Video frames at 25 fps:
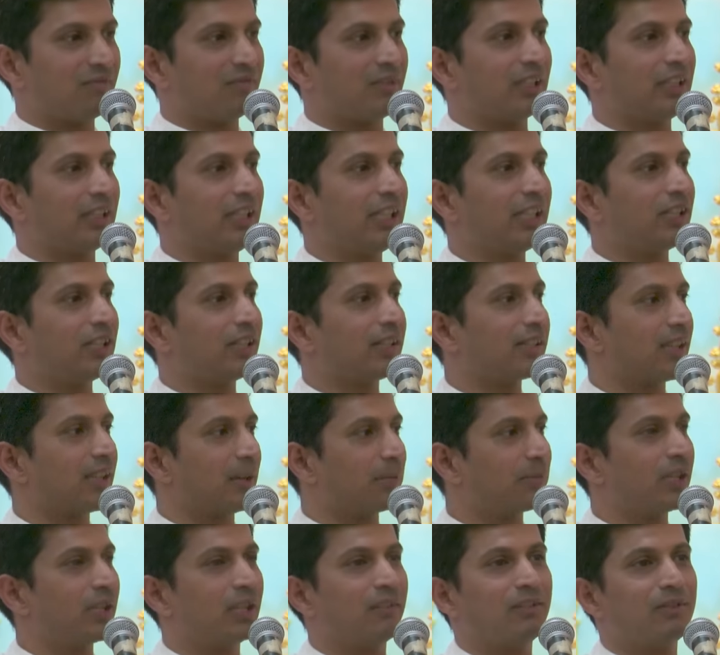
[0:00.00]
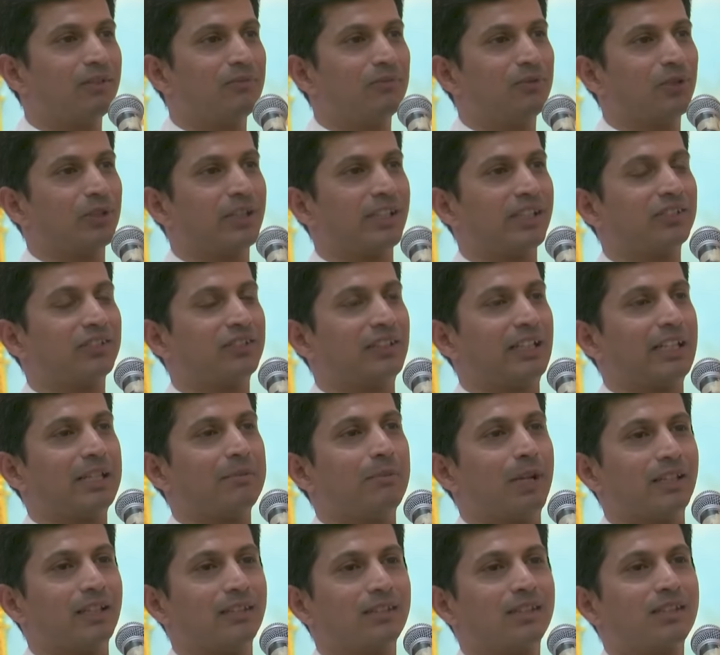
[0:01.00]
The teachers observe him for these
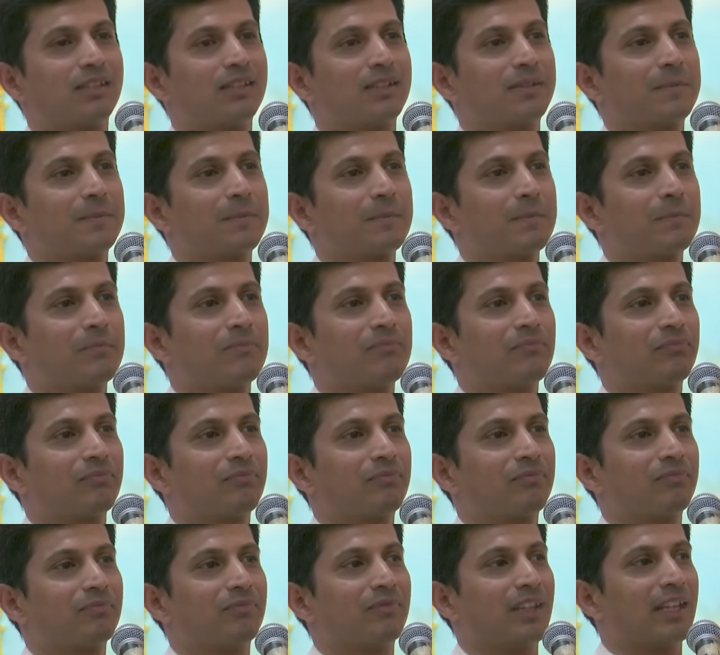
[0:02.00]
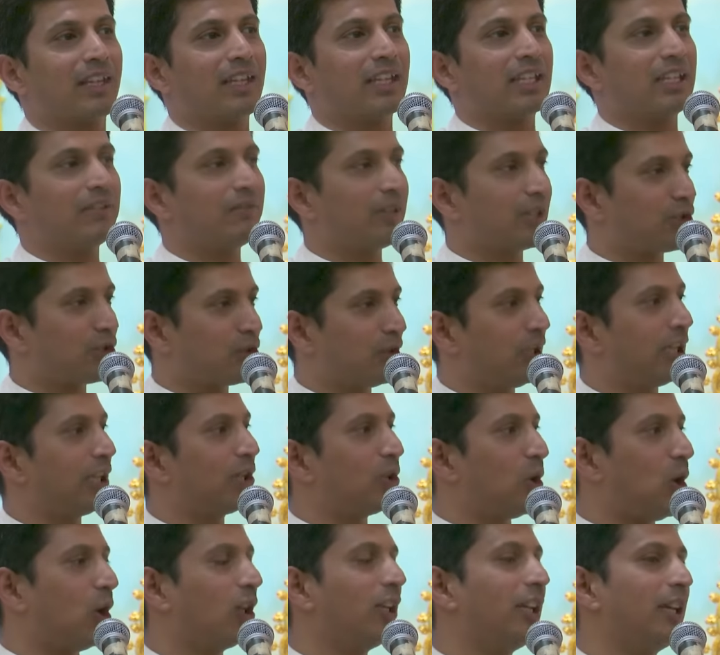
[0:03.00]
3 months. They eventually
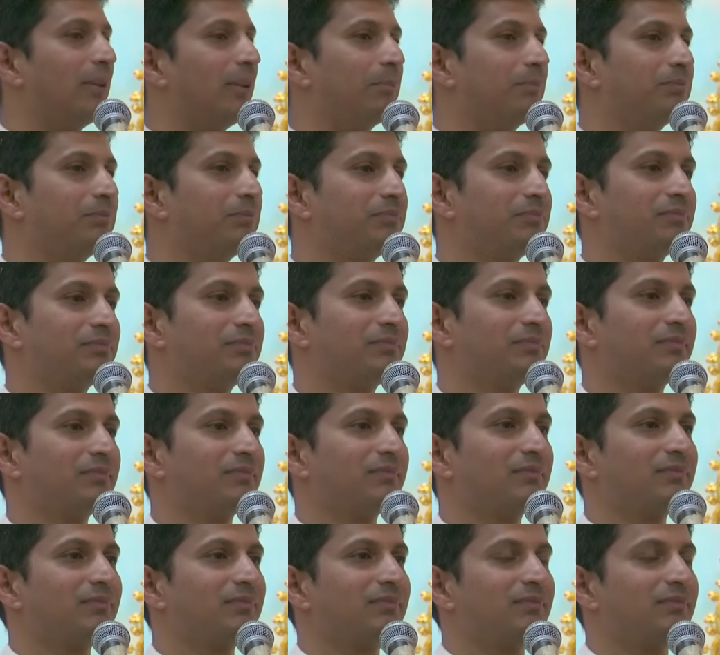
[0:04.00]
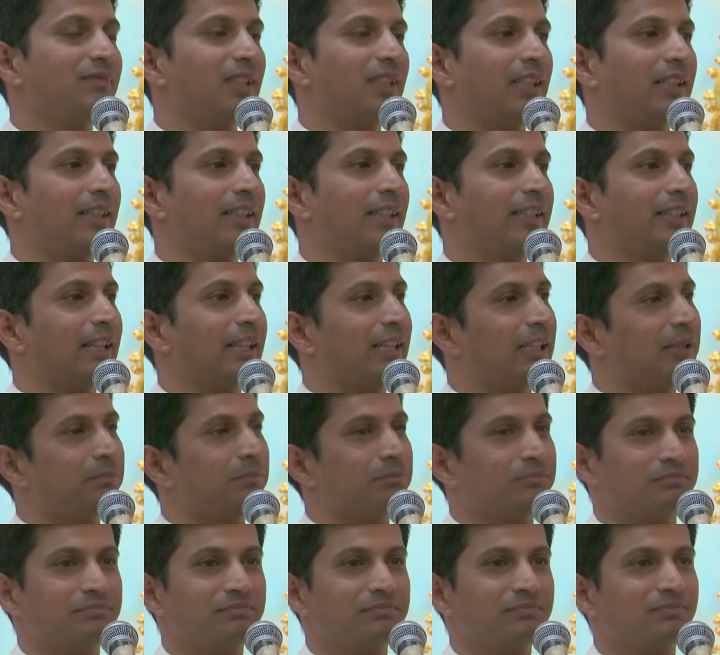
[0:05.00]
call him and they tell
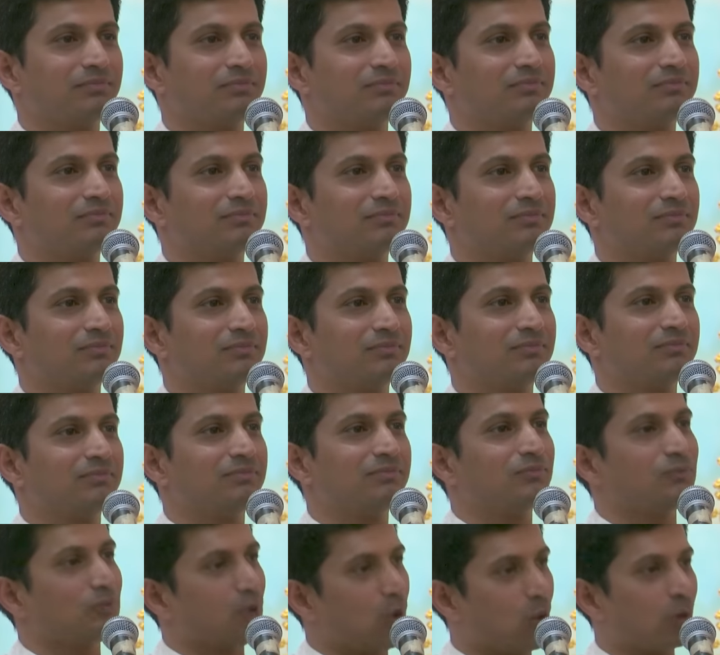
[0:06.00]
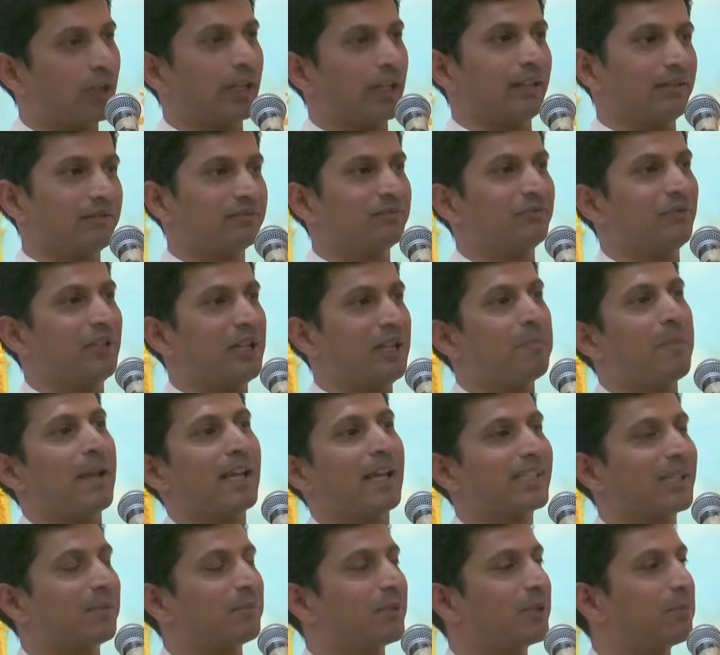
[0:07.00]
him, okay, we'll
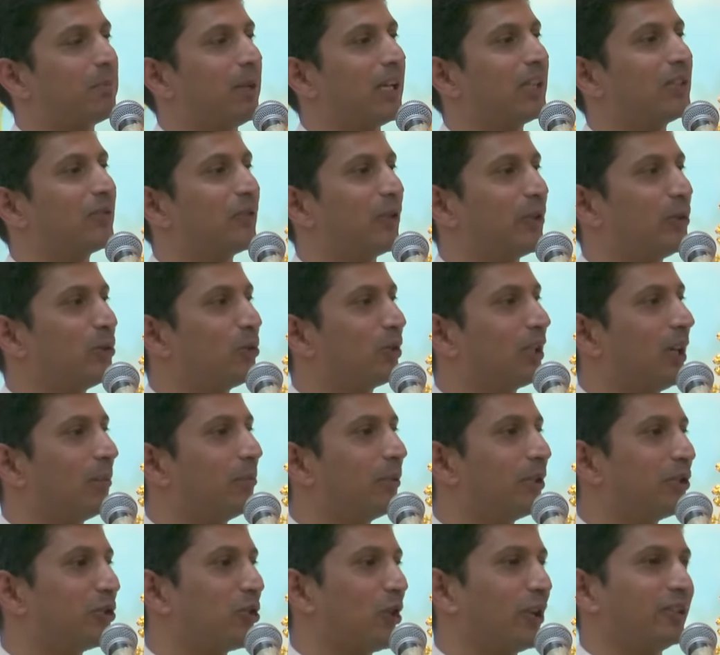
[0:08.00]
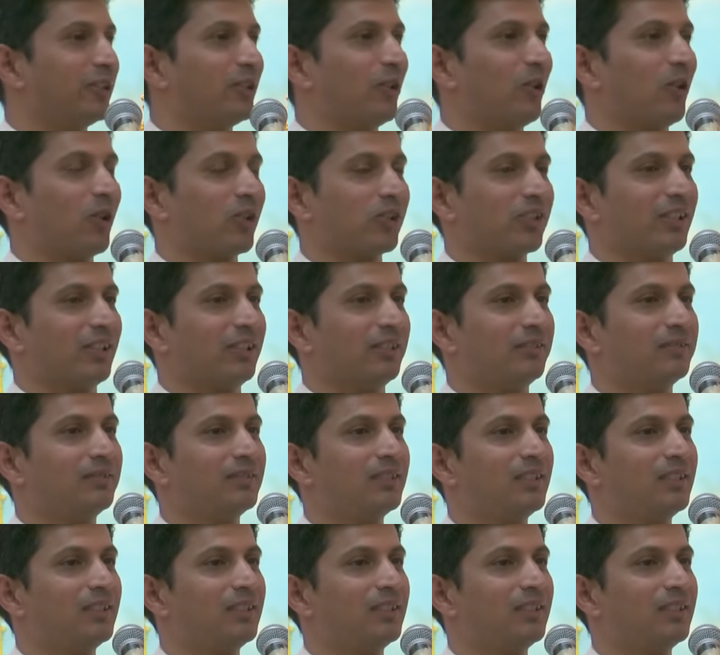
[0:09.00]
make some space for you. Come and join the hostel.